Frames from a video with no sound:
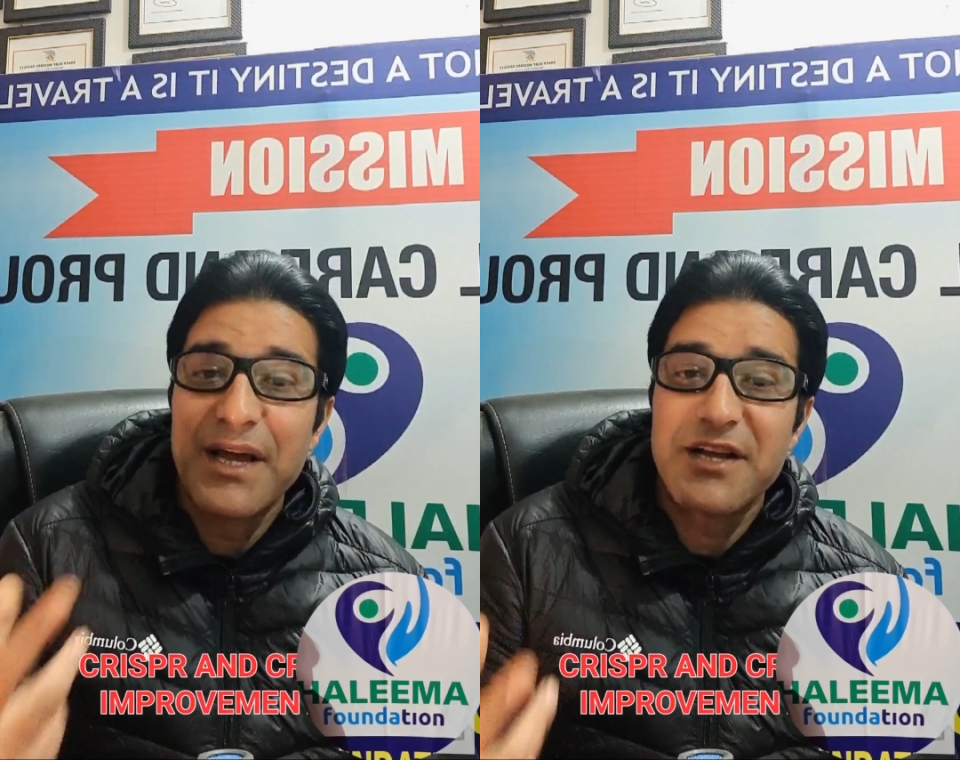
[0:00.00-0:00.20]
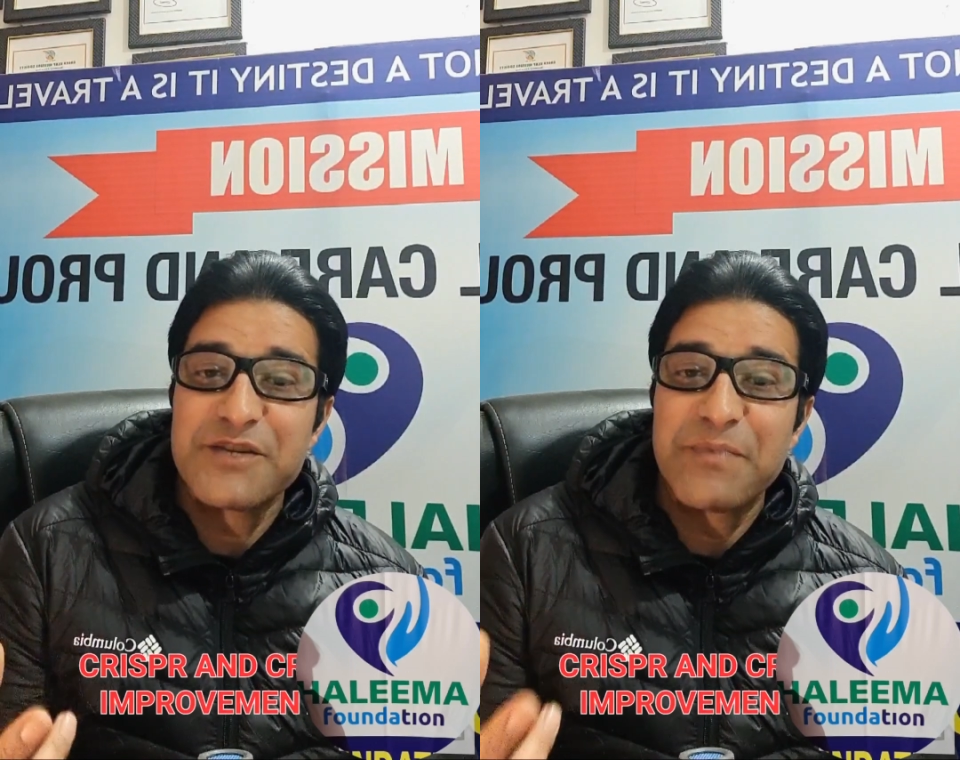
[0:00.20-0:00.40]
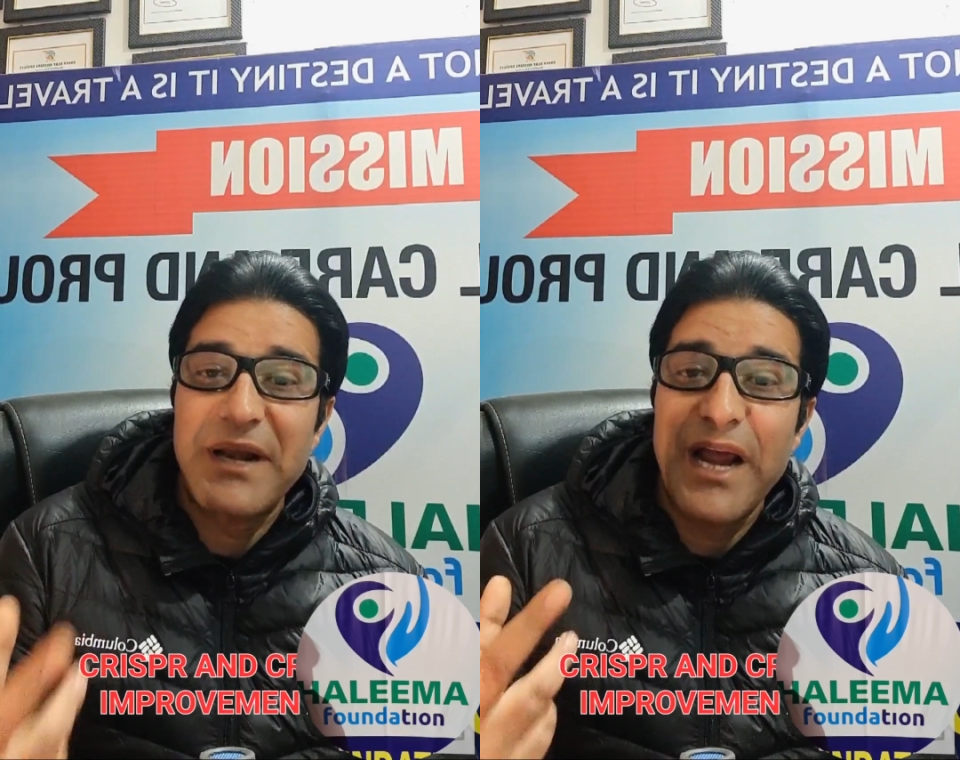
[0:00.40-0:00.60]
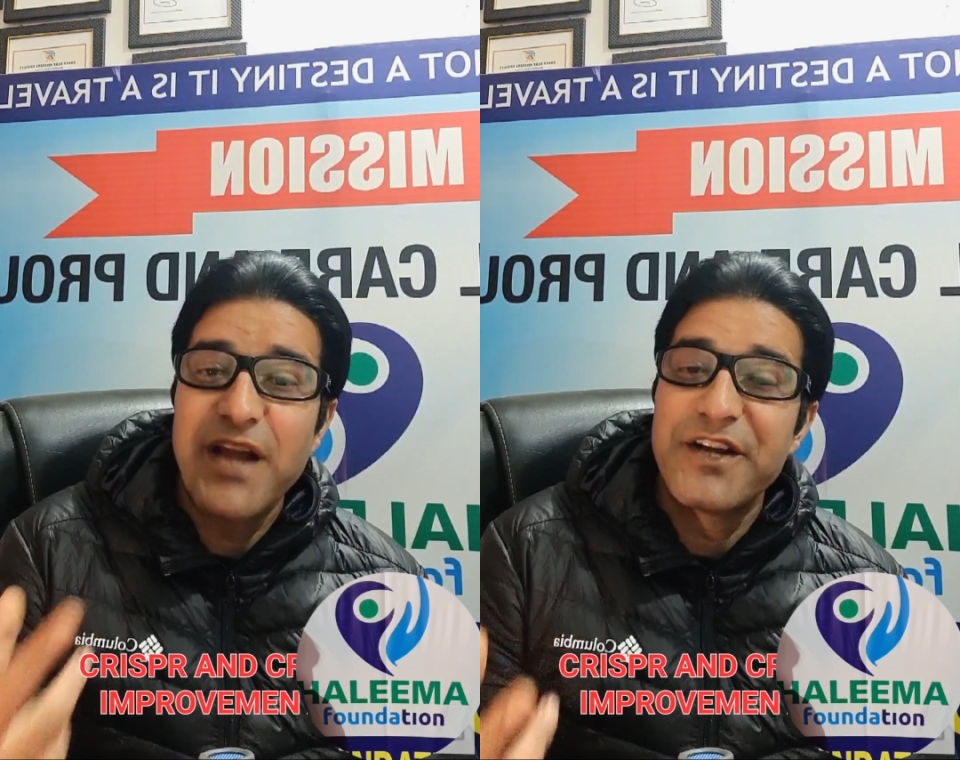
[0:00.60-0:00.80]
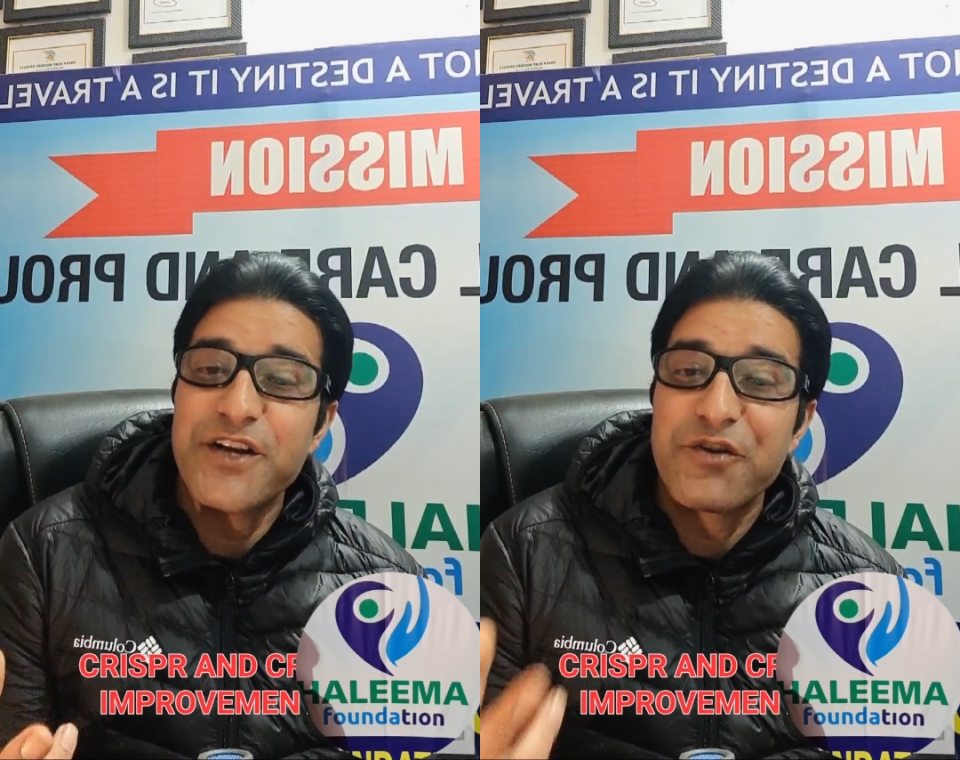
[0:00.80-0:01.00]
CRISPR
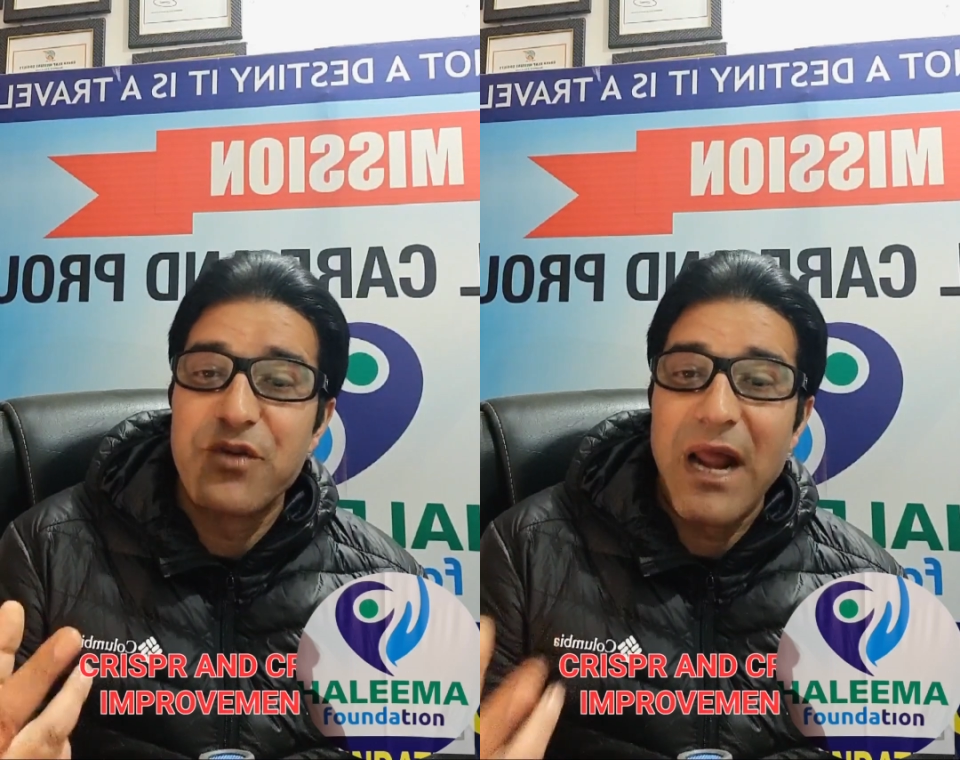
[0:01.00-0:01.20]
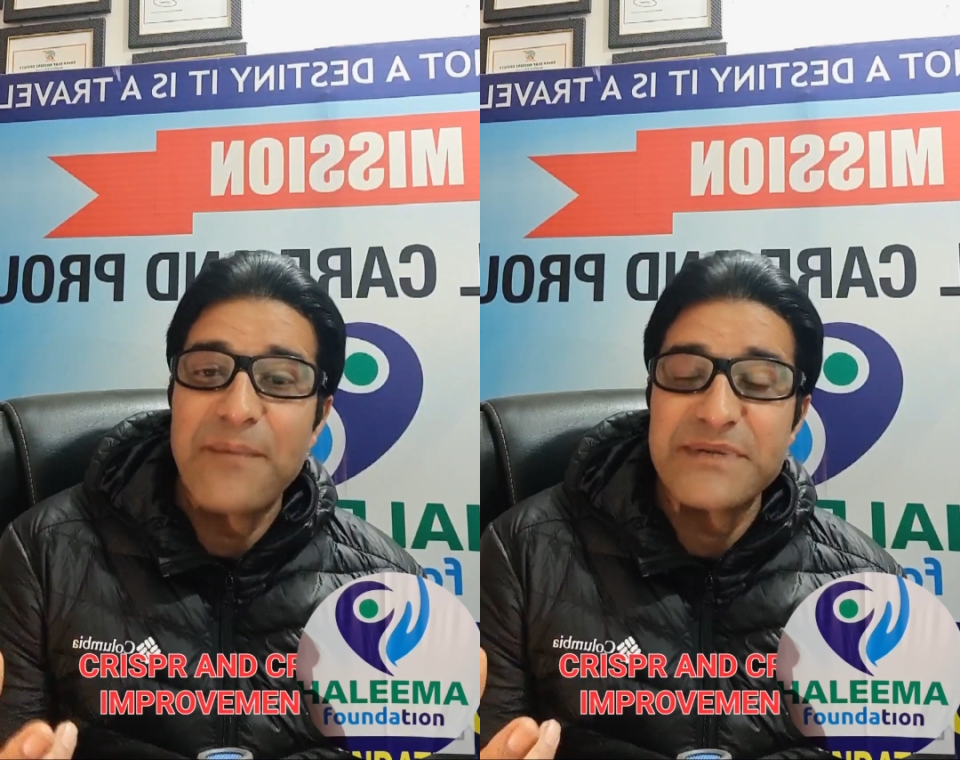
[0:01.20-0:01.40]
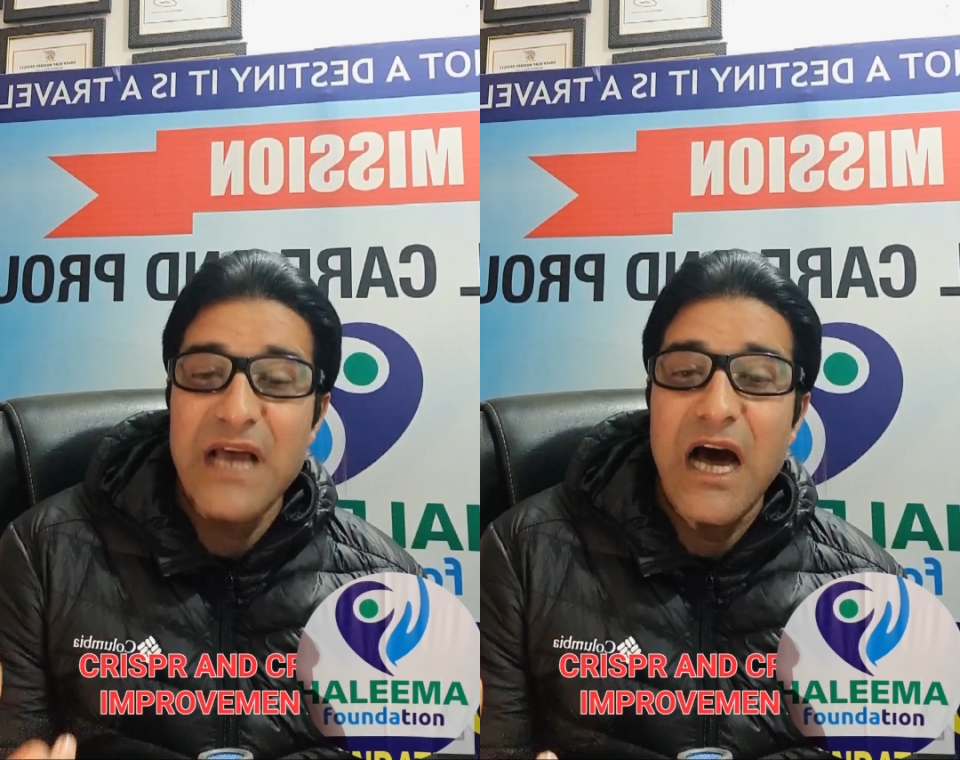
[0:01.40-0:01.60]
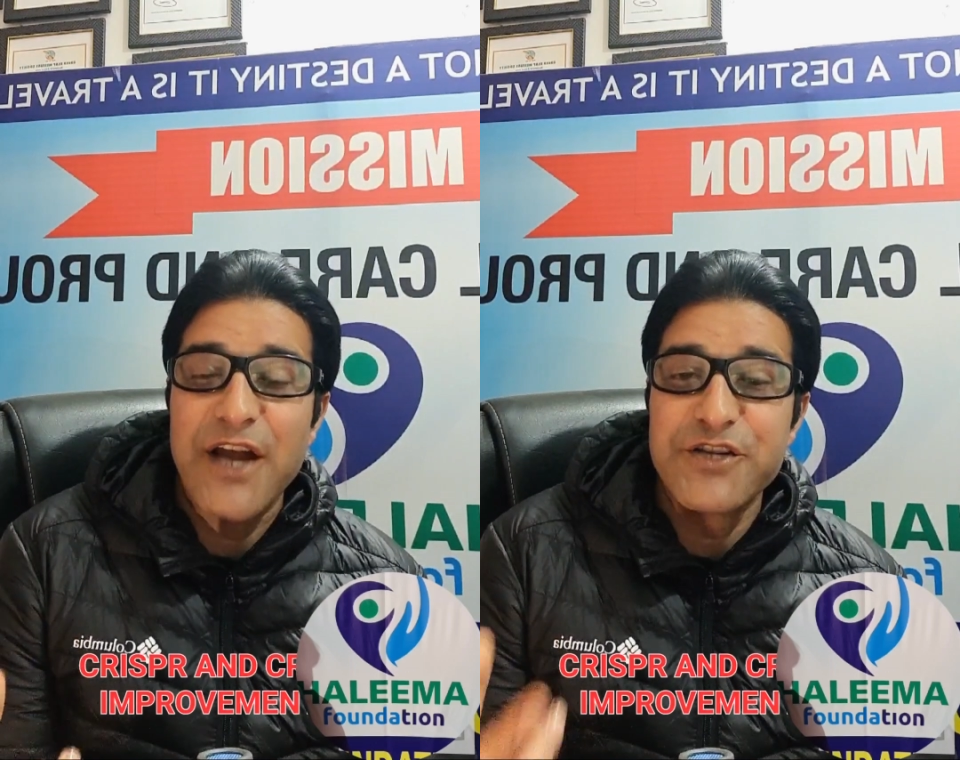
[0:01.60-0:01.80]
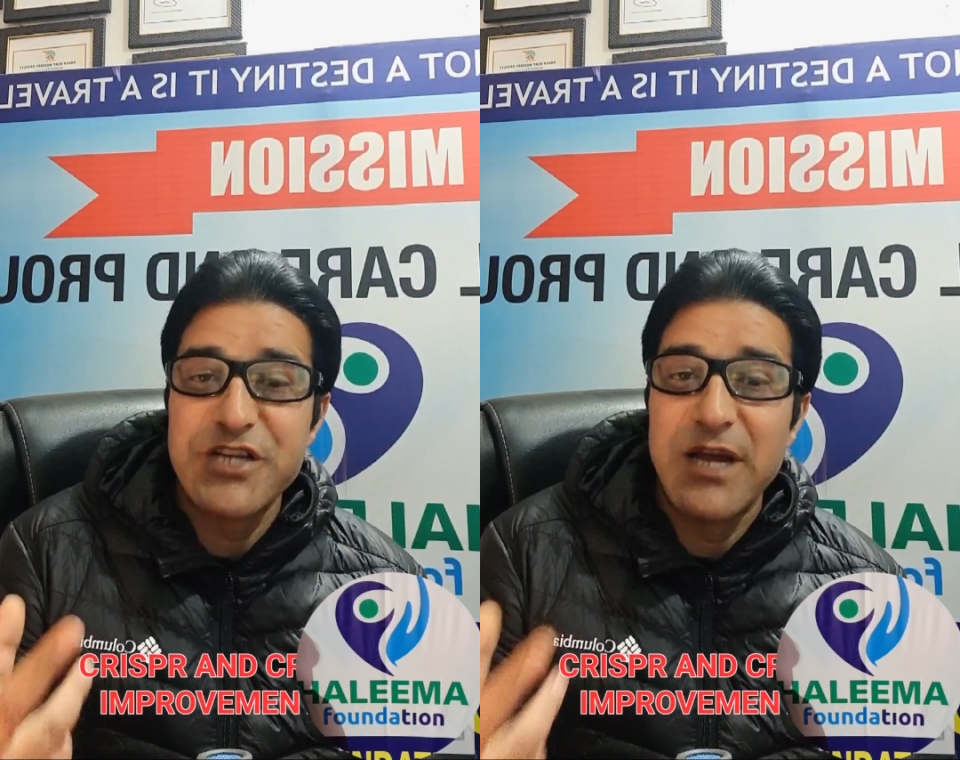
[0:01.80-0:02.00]
edited crops
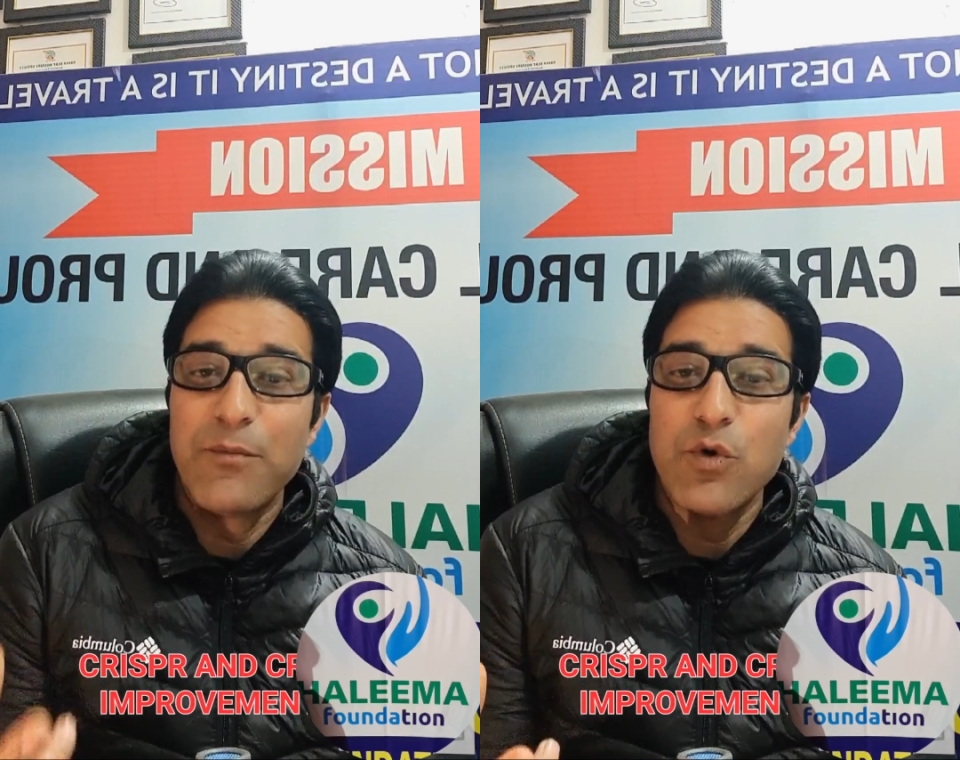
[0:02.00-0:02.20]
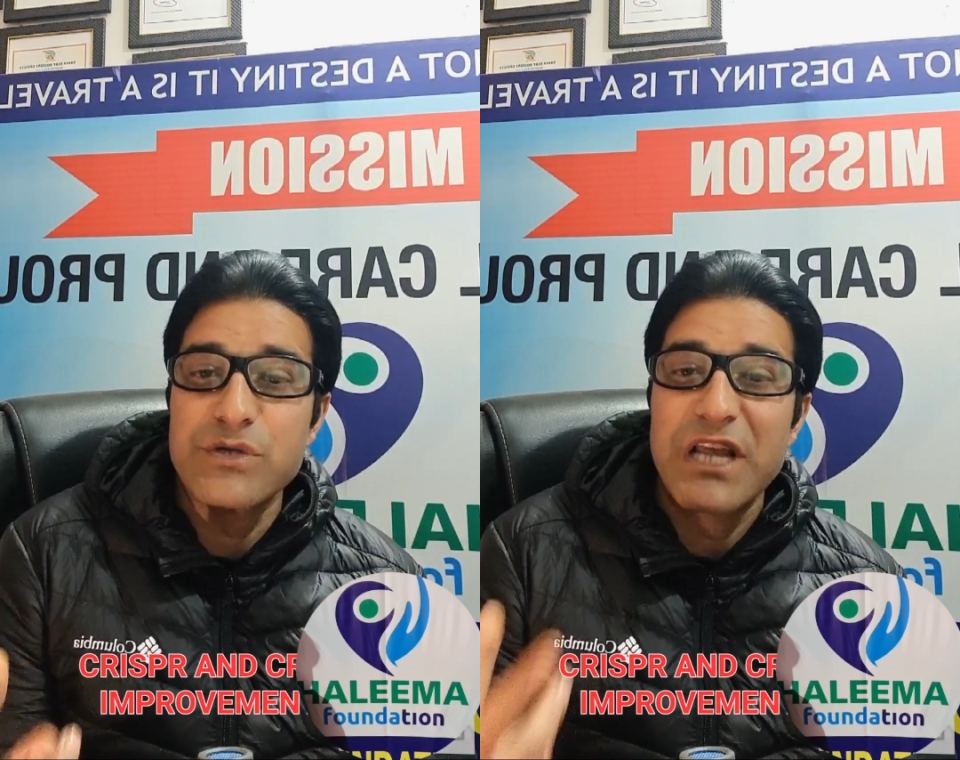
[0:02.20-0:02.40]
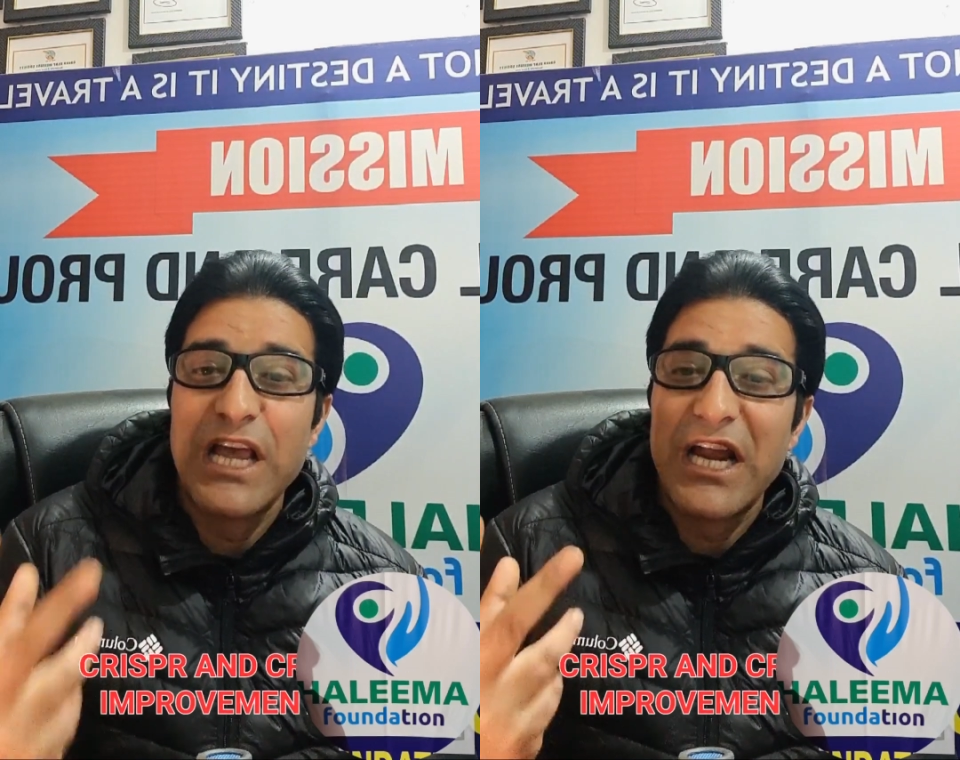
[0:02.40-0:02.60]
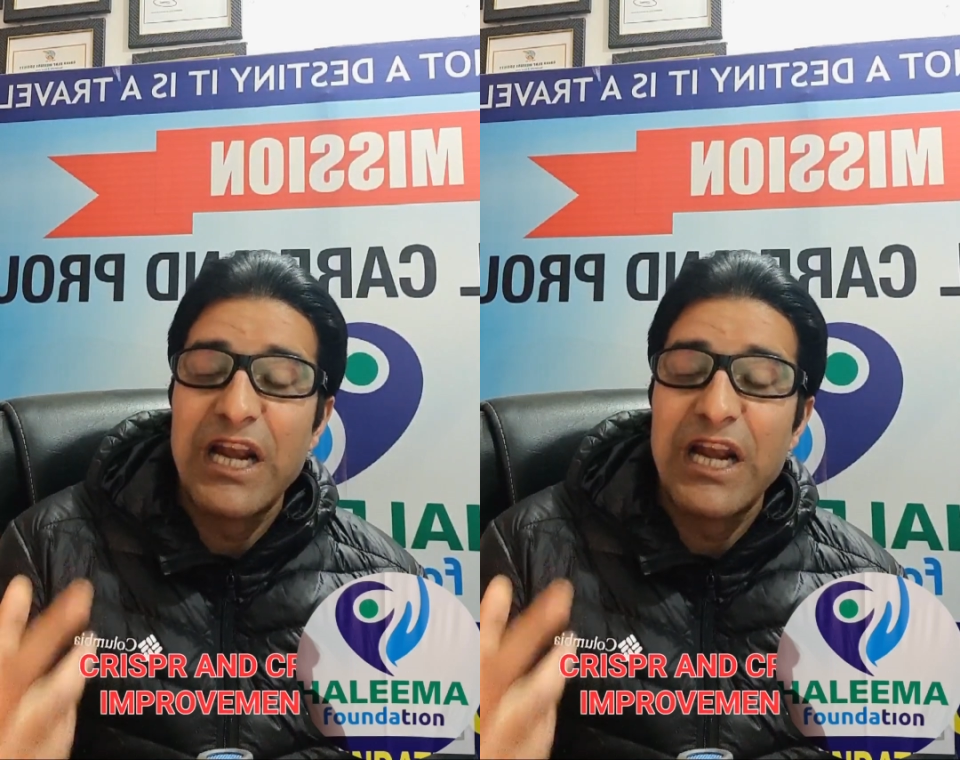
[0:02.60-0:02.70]
or GMOs,